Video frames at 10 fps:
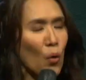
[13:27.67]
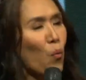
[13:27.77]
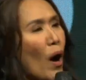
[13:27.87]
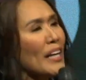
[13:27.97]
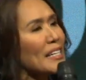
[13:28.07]
So
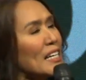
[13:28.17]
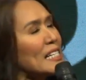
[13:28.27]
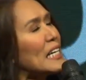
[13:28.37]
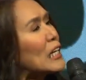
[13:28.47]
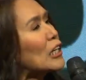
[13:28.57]
what
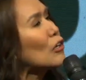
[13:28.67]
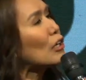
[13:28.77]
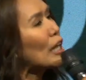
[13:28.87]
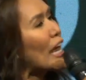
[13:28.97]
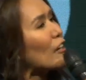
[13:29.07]
does it
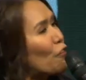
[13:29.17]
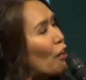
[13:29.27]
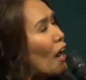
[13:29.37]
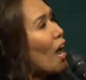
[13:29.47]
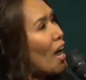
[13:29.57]
look like
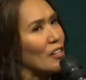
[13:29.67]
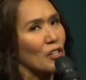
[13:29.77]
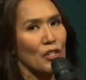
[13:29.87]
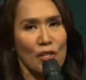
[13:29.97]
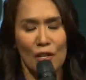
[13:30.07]
for
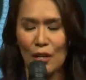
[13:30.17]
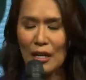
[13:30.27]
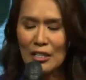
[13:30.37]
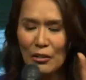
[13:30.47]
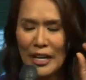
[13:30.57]
us
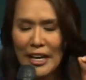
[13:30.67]
to